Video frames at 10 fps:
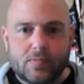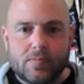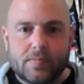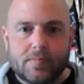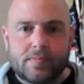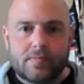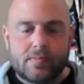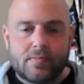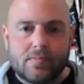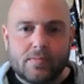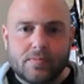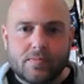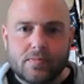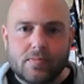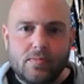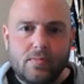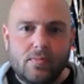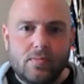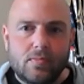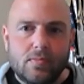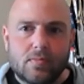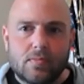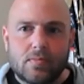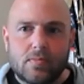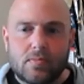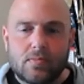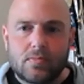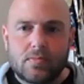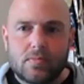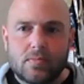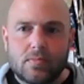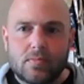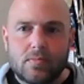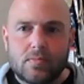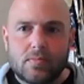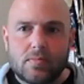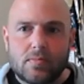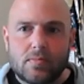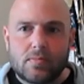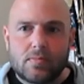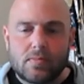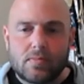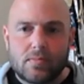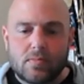This person isn't speaking.